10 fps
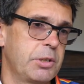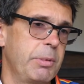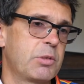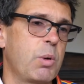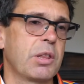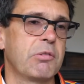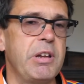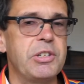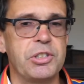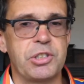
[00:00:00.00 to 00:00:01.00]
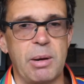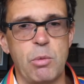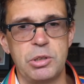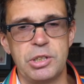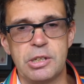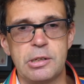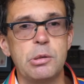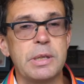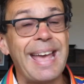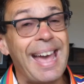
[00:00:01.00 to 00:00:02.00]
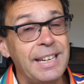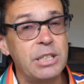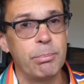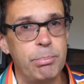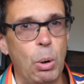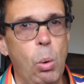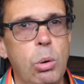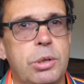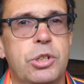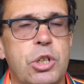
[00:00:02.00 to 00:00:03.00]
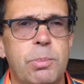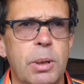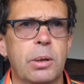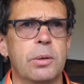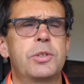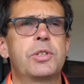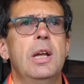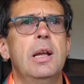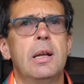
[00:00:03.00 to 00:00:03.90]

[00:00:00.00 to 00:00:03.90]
I mean, it's one of the reasons I wanted to do the 8 board duplicates,